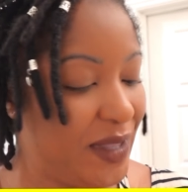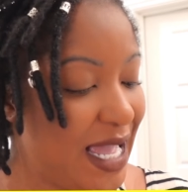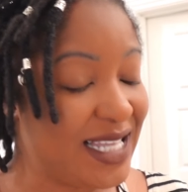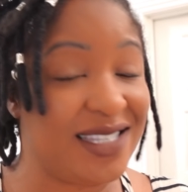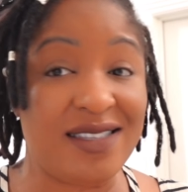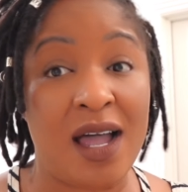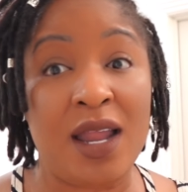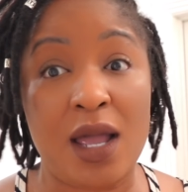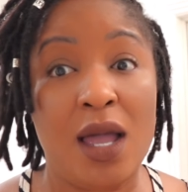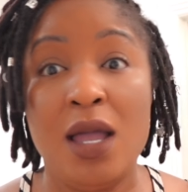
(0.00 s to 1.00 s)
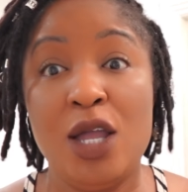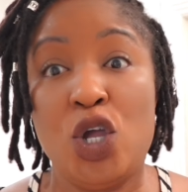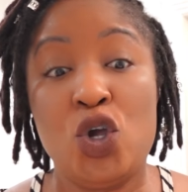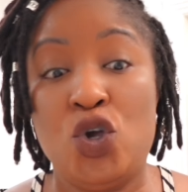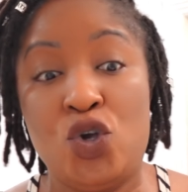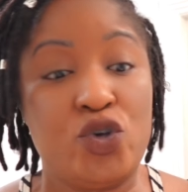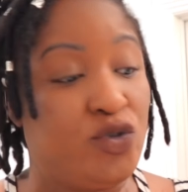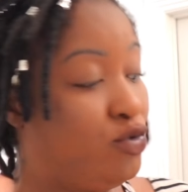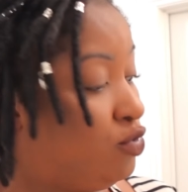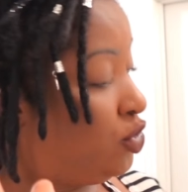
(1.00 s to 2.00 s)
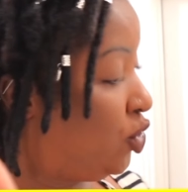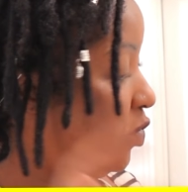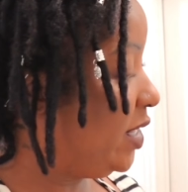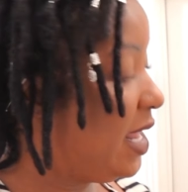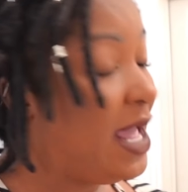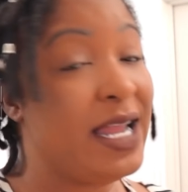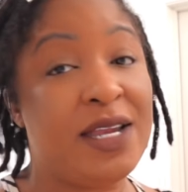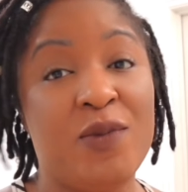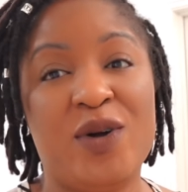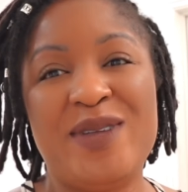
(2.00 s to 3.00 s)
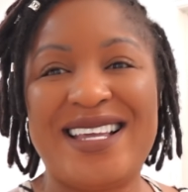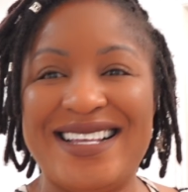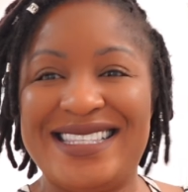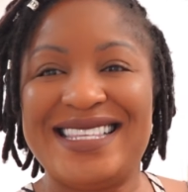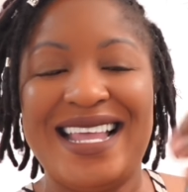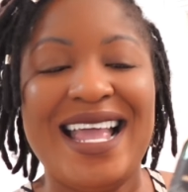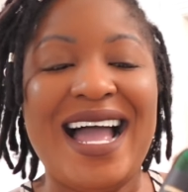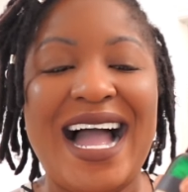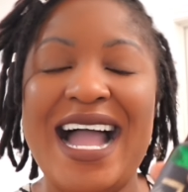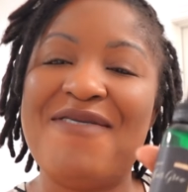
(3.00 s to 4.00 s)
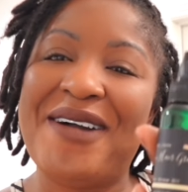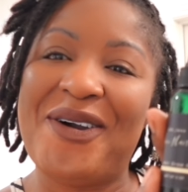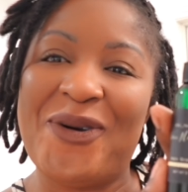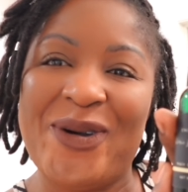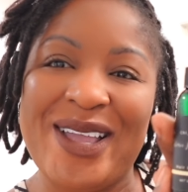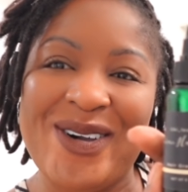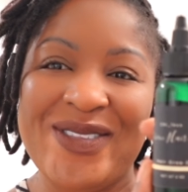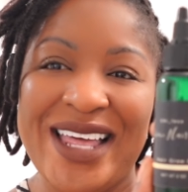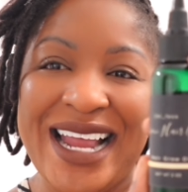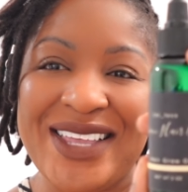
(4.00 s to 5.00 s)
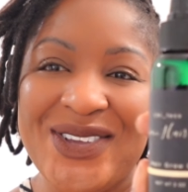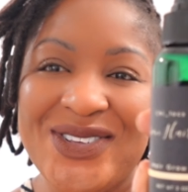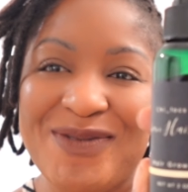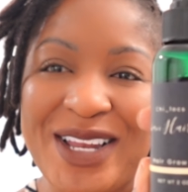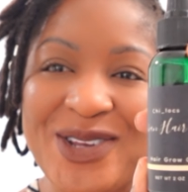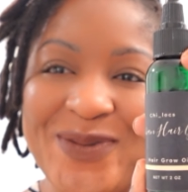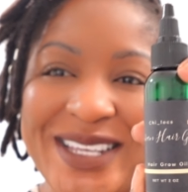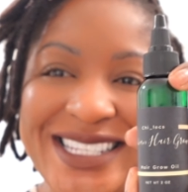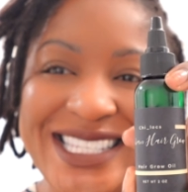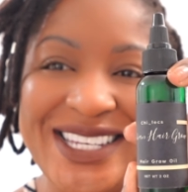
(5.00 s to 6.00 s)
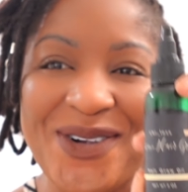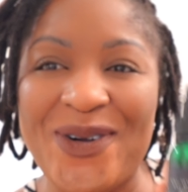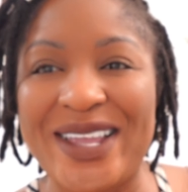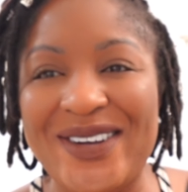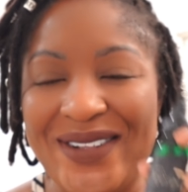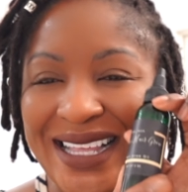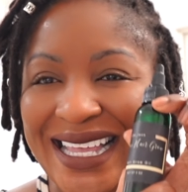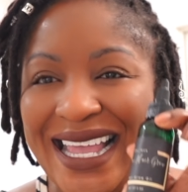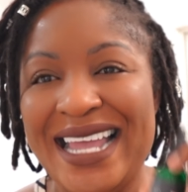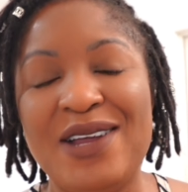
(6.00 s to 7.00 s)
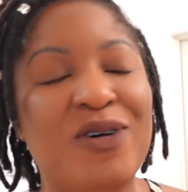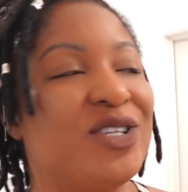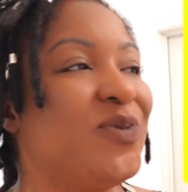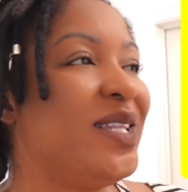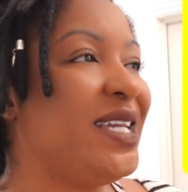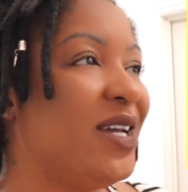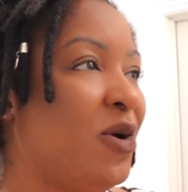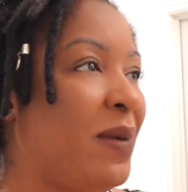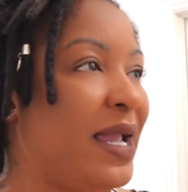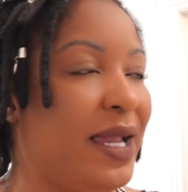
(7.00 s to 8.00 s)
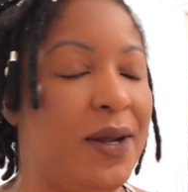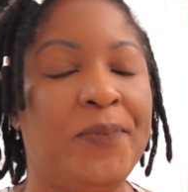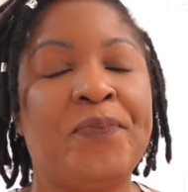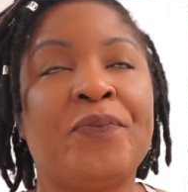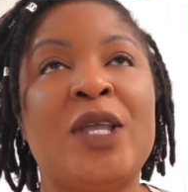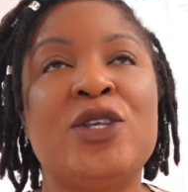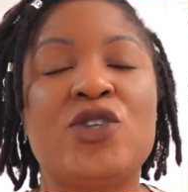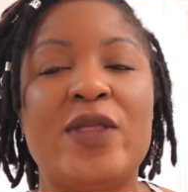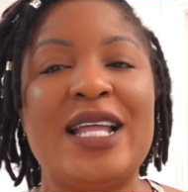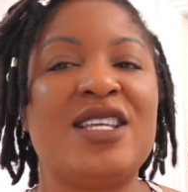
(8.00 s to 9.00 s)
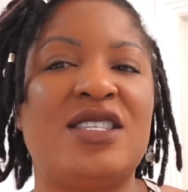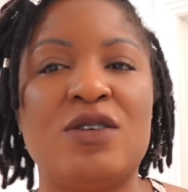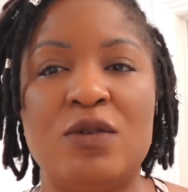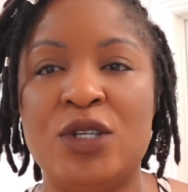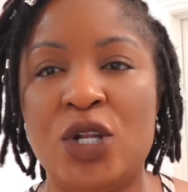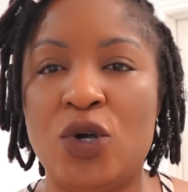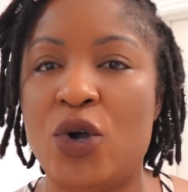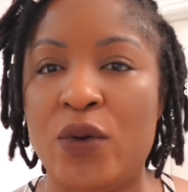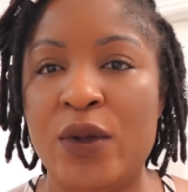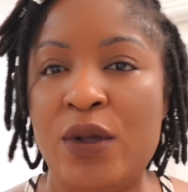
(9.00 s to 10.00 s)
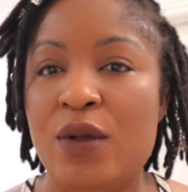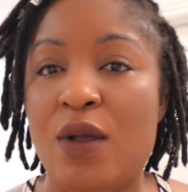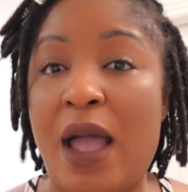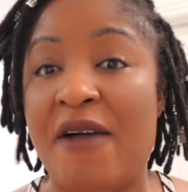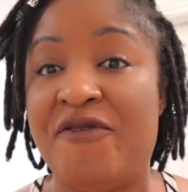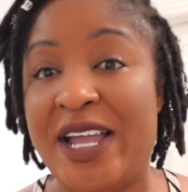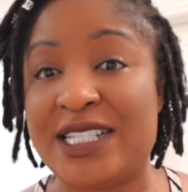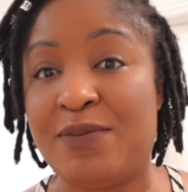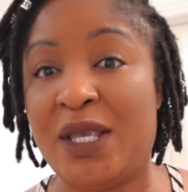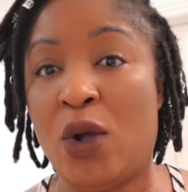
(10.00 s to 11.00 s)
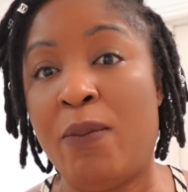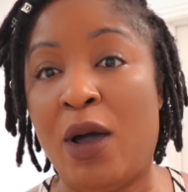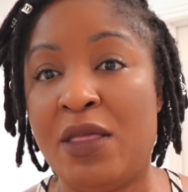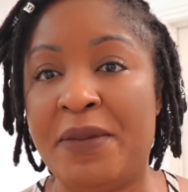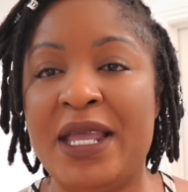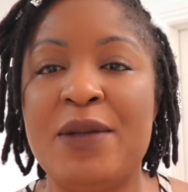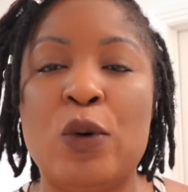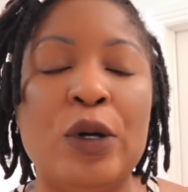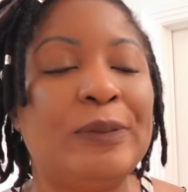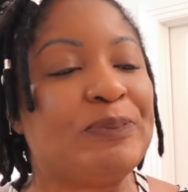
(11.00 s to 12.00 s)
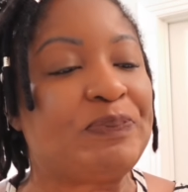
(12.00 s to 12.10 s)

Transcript: That is not doing that anymore because I have my oil that I use, my Nubian Chi oil, and it works really good on my hair. So that doesn't, you know, affect me or bother me anymore.